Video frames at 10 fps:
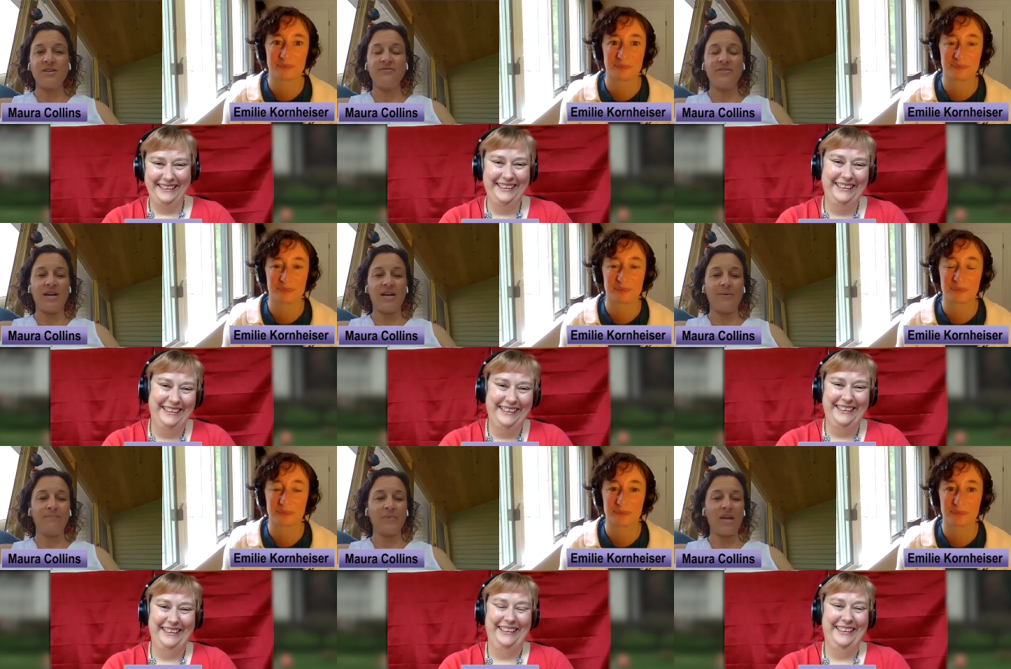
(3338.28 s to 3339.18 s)
Speaker 1: of
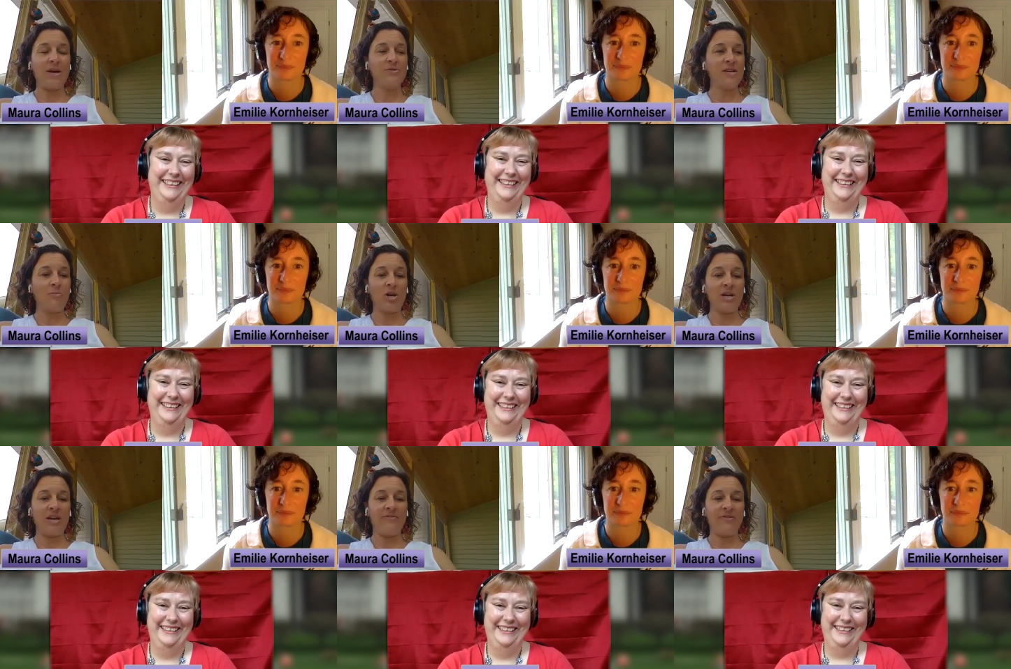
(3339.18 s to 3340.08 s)
um, housing
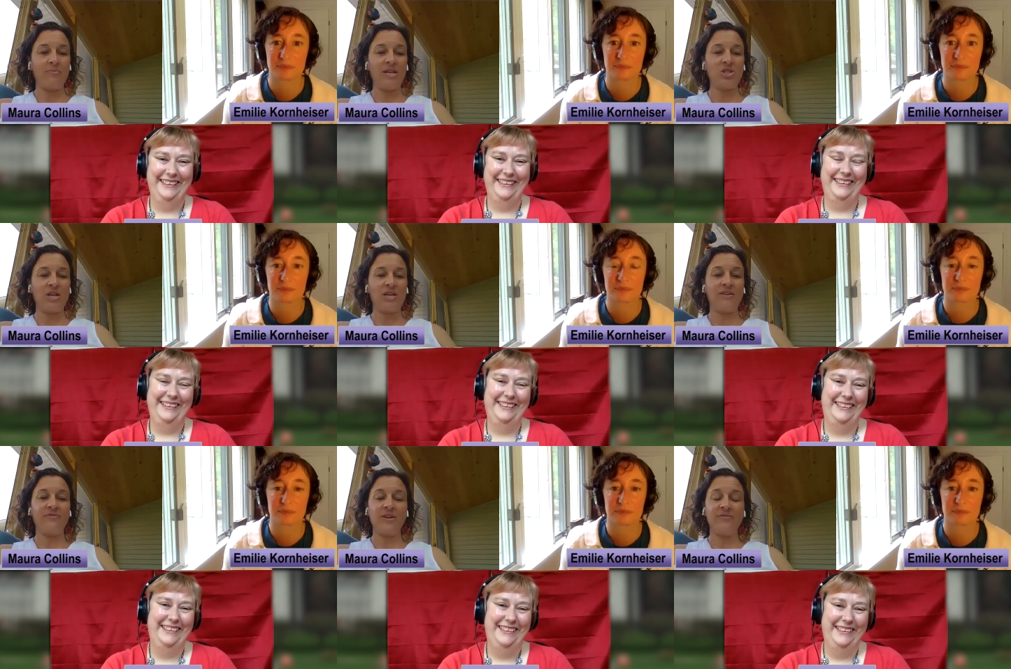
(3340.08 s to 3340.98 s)
market information
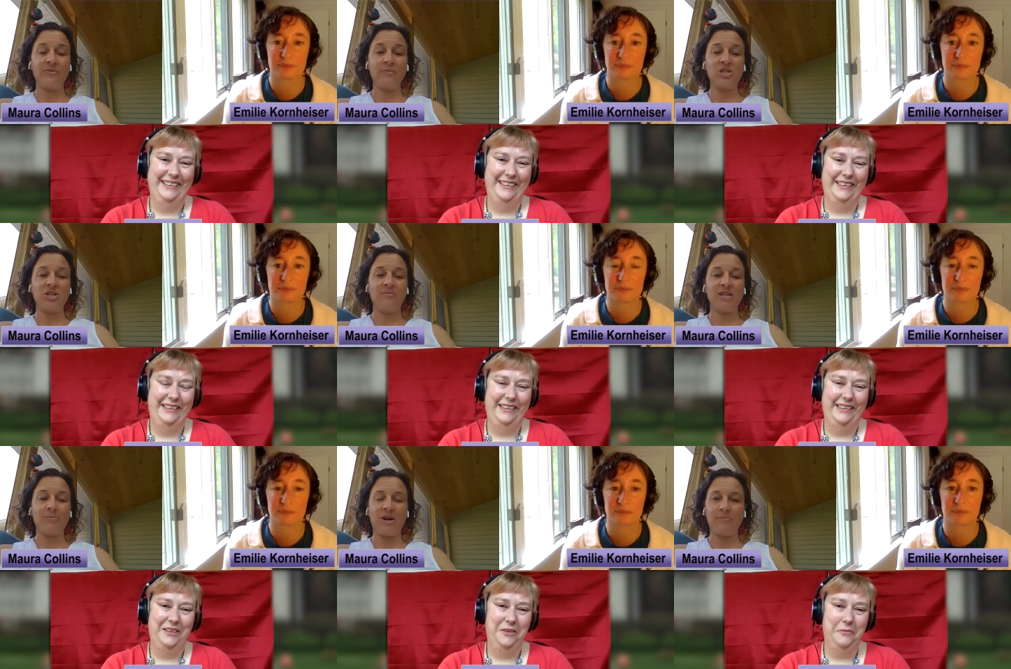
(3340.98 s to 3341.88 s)
and information
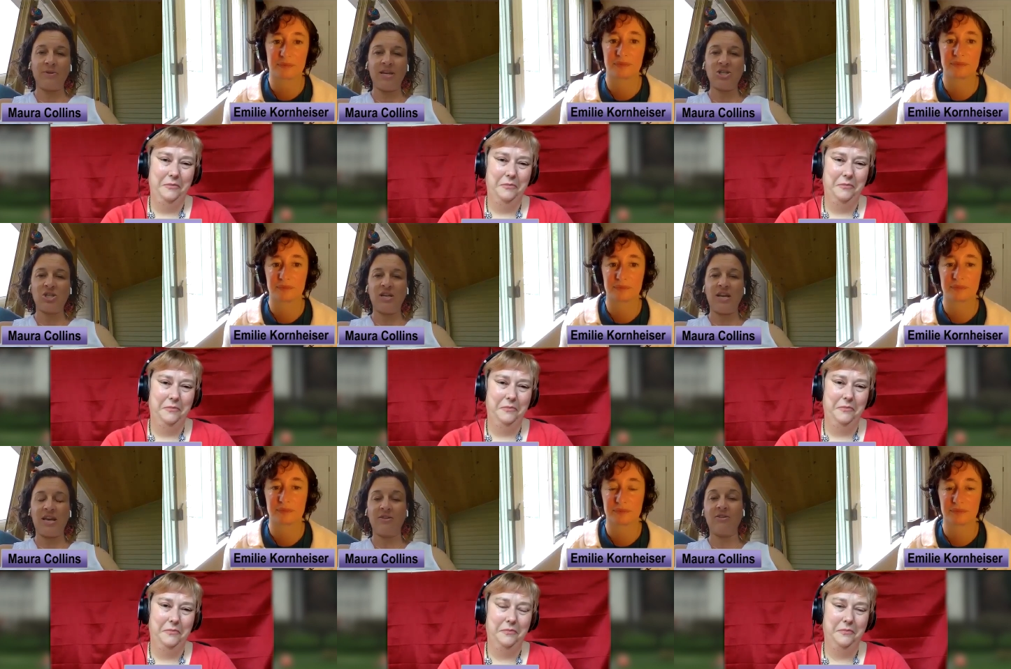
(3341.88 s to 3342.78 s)
about the
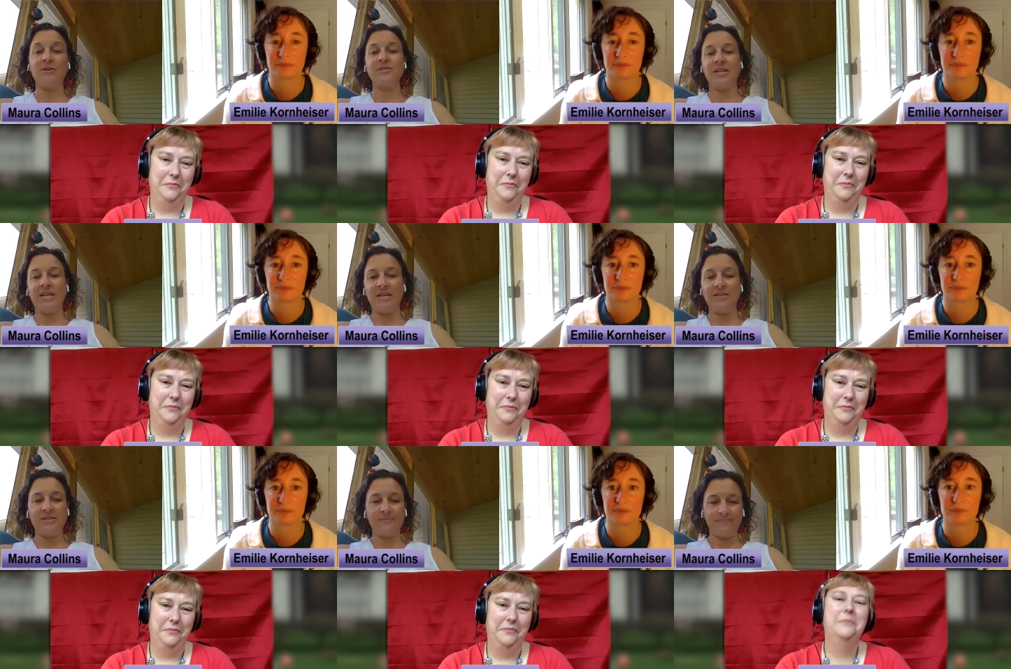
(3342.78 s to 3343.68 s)
population and their housing
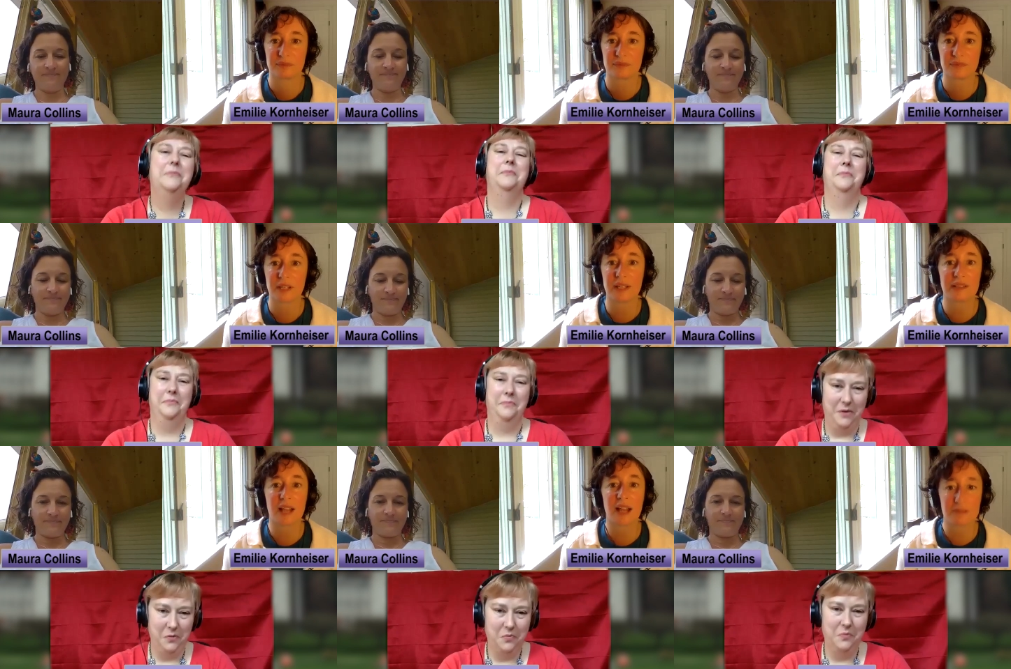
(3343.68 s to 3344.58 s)
needs.
Speaker 2: It
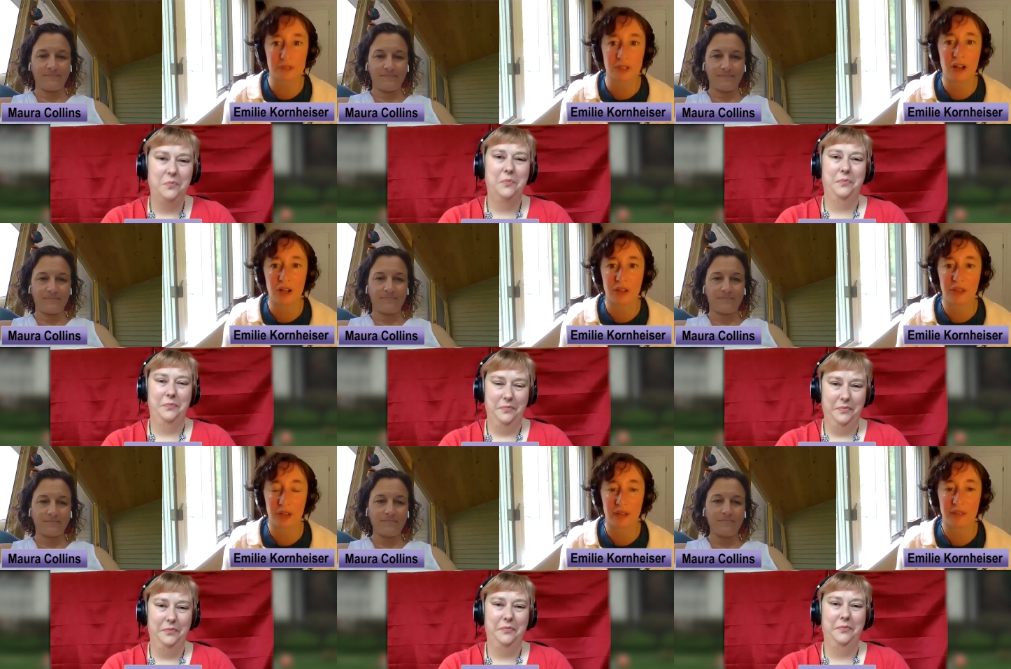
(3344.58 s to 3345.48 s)
is. I have long
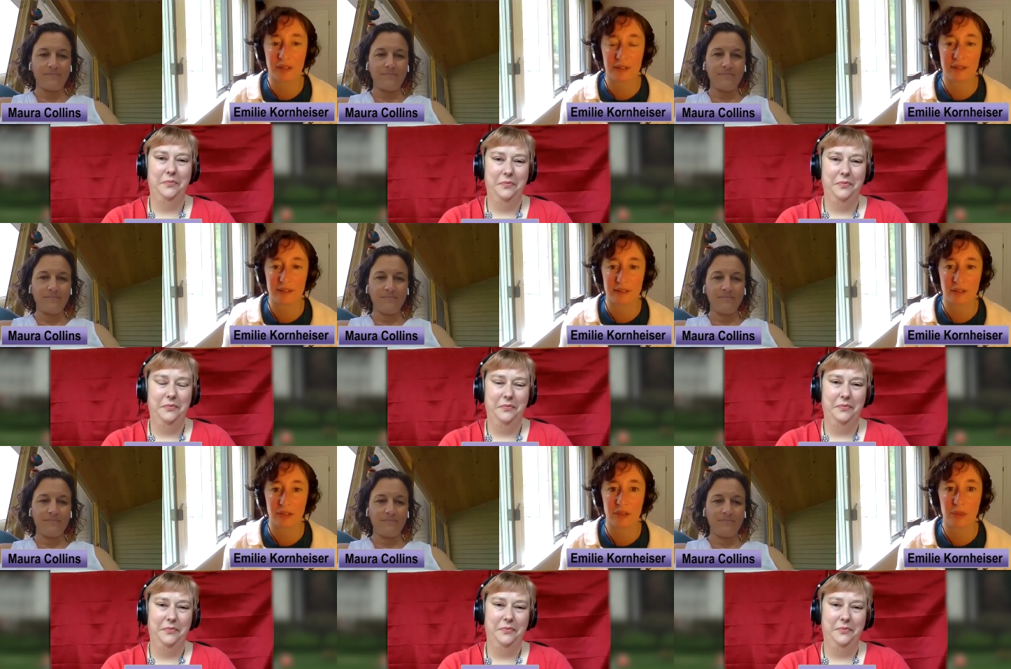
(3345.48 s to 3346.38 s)
thought that it is
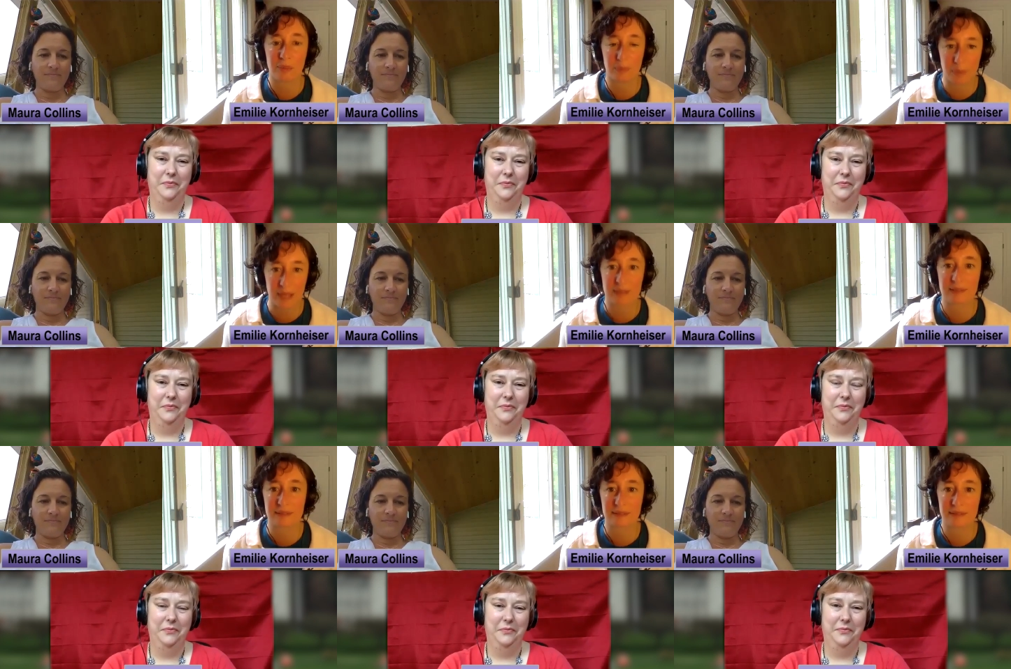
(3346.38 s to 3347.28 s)
the
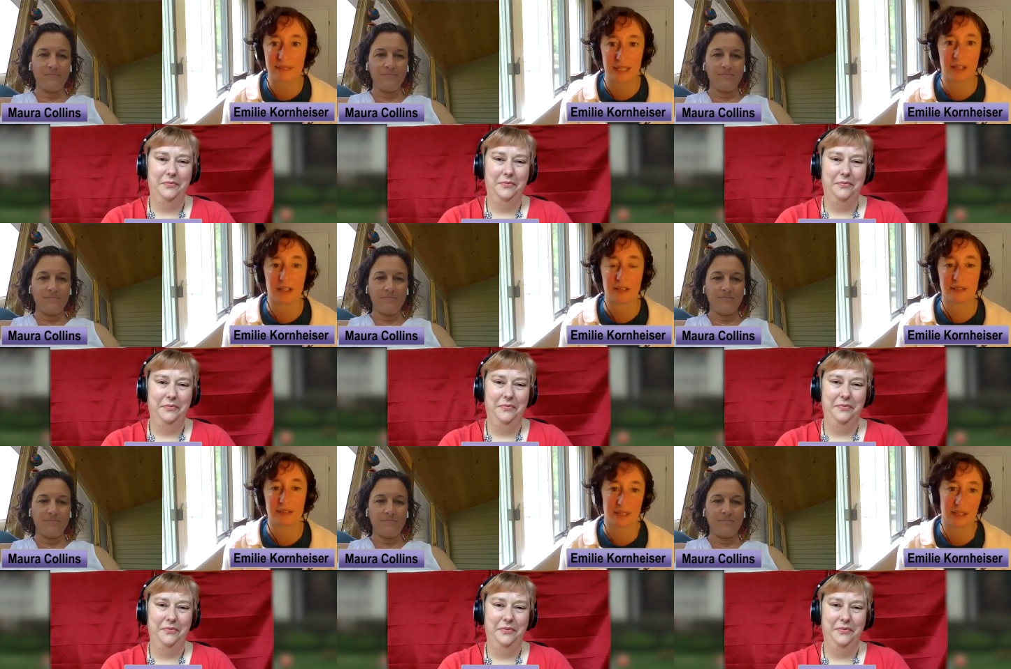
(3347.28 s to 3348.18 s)
best data
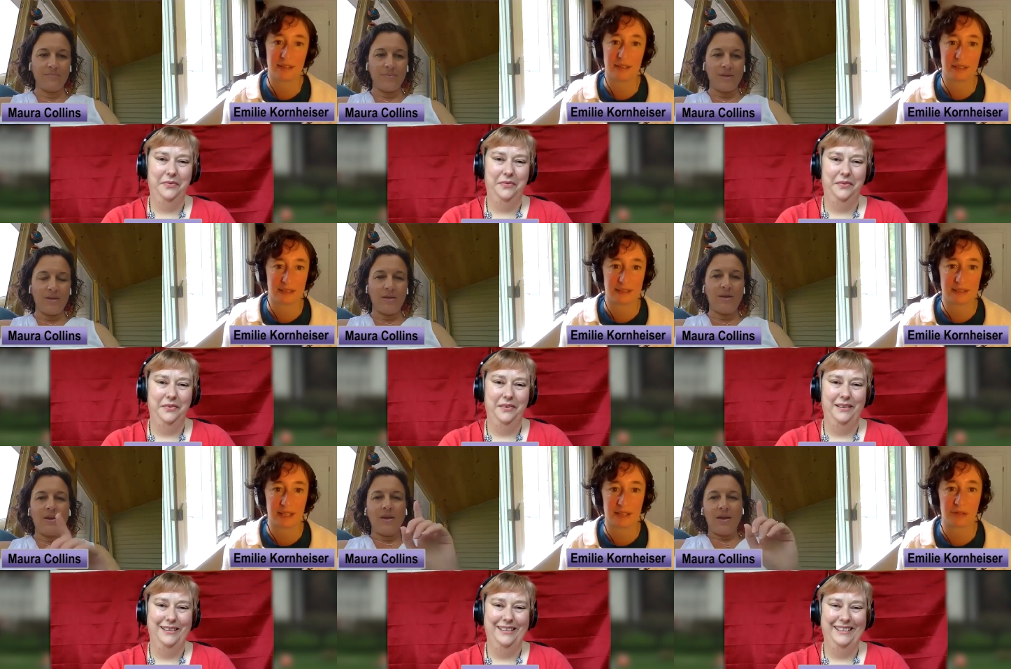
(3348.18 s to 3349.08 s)
site in the
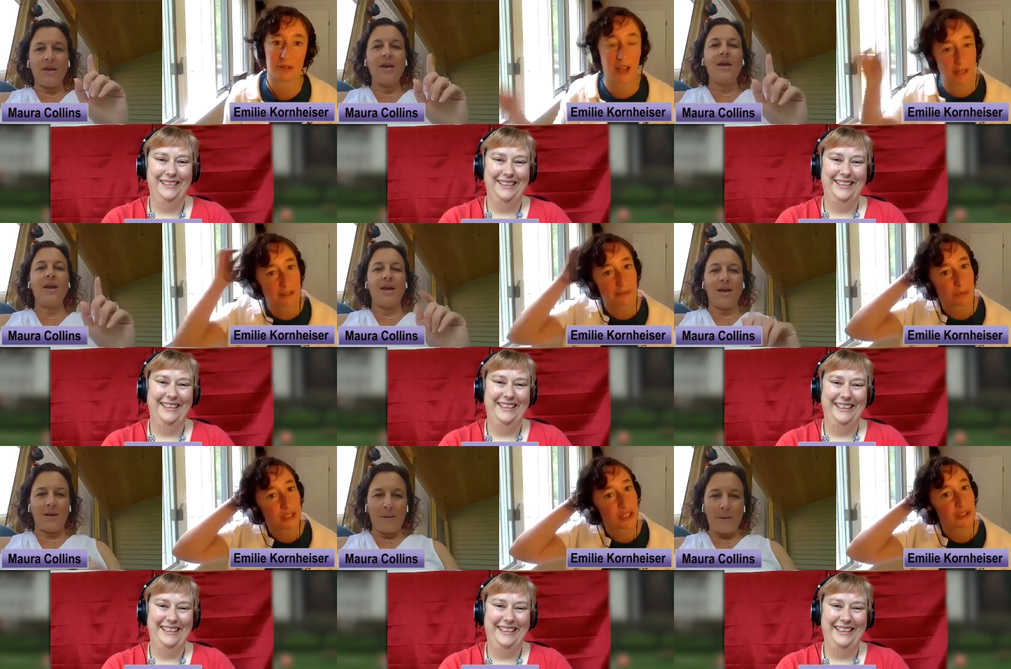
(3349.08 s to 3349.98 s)
state for any
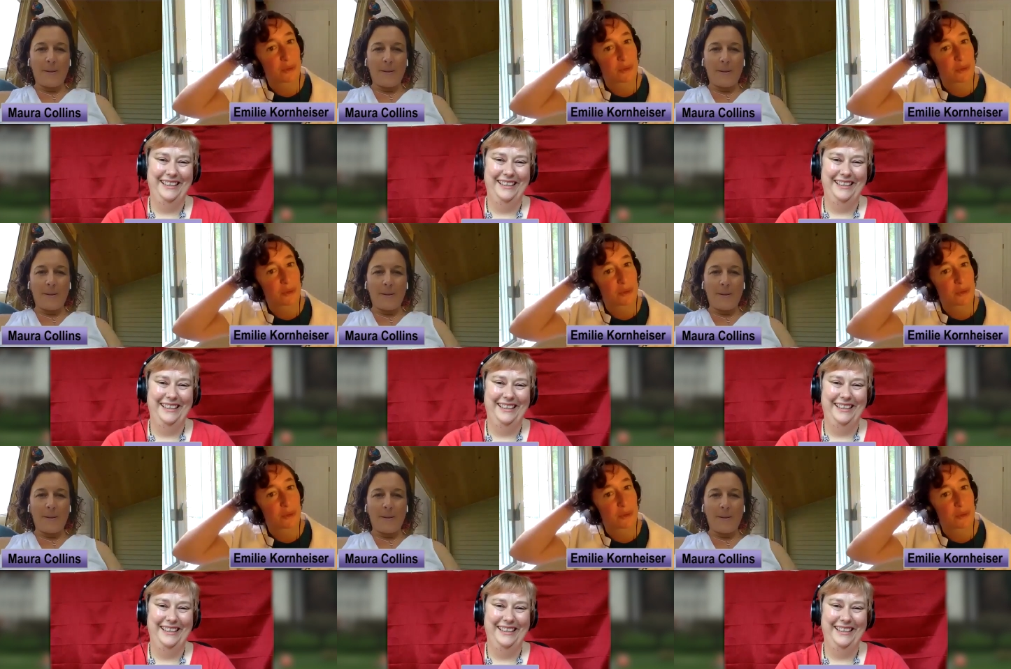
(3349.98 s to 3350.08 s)
information.